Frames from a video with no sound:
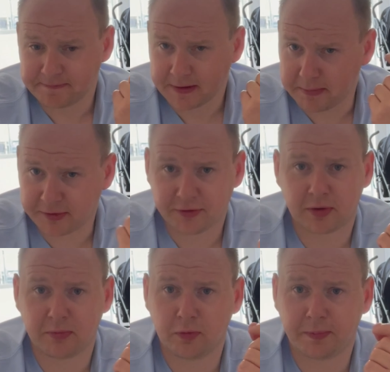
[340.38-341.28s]

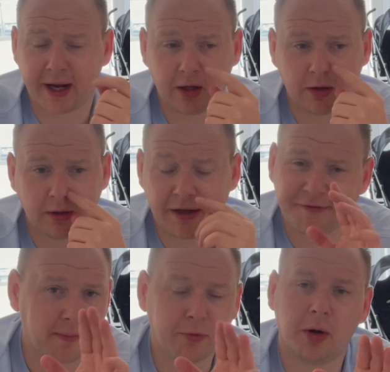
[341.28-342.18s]
Mr. Mobile, in
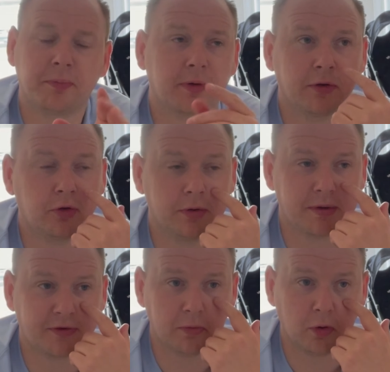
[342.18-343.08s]
fact I'm not including
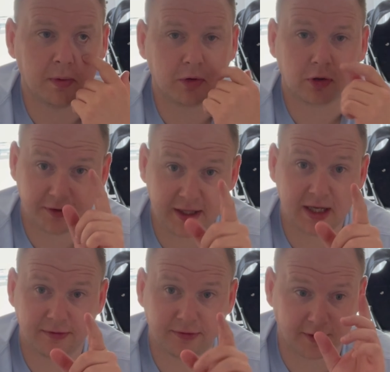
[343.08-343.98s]
Mr. Mobile because he
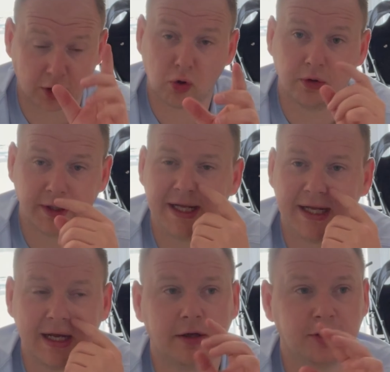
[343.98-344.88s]
is the GOAT.
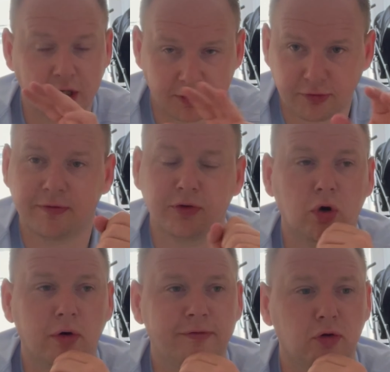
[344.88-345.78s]
He does review
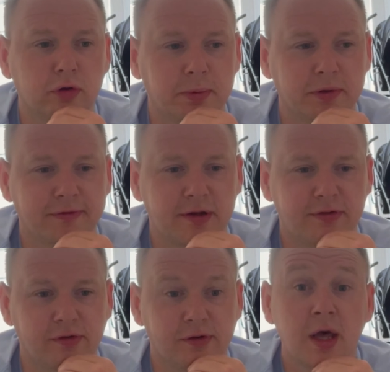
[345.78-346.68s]
all foldable
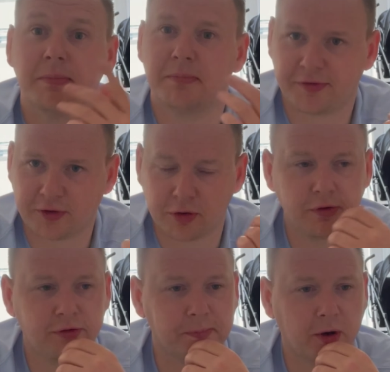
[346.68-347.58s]
devices. Mr.
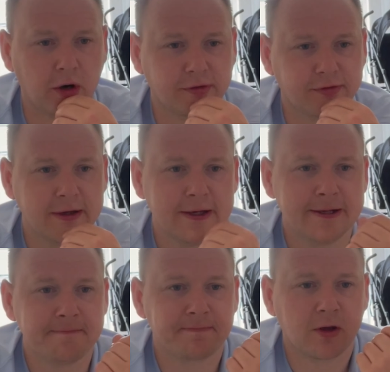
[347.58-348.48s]
Who's the Boss,
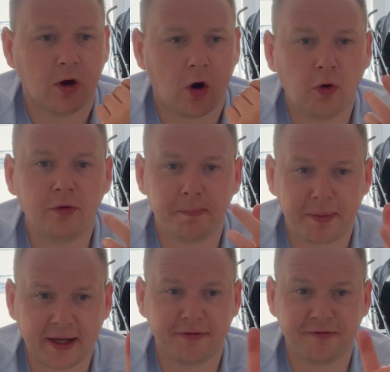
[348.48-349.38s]
all the
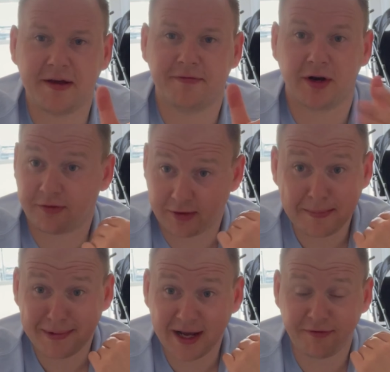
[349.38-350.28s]
big favourites, and
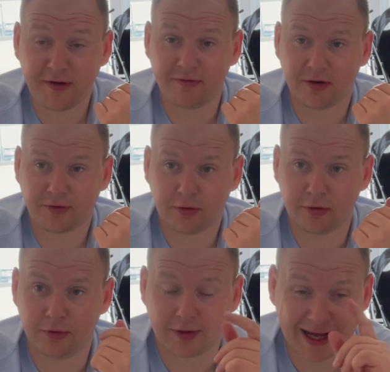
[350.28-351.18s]
my favourites
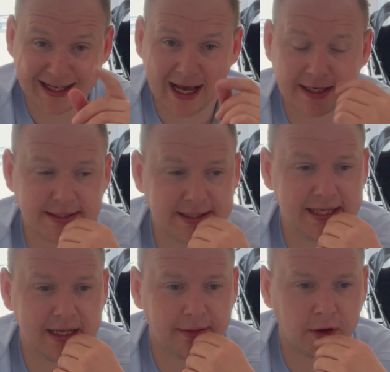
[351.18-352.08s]
too, I
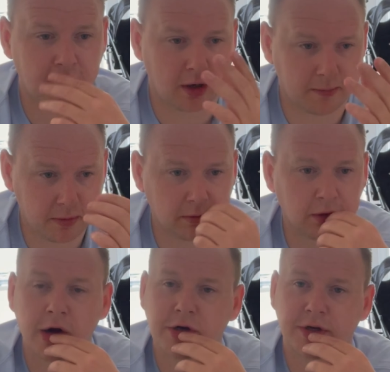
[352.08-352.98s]
guarantee their
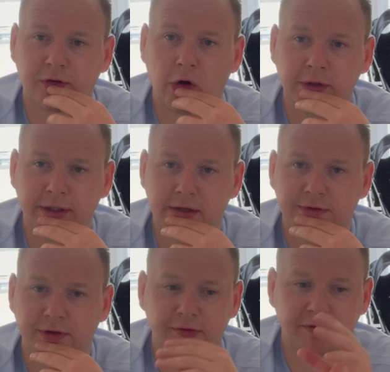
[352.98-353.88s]
largest
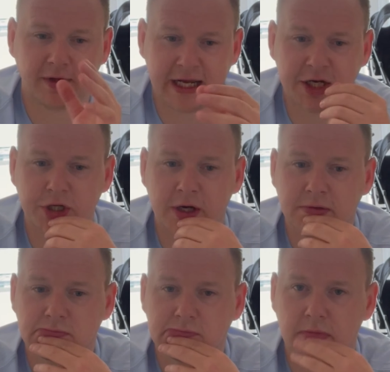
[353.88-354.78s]
audience is Asia,
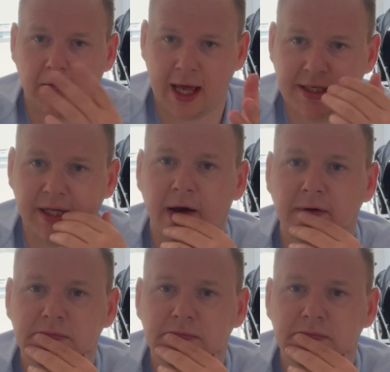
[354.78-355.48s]
India,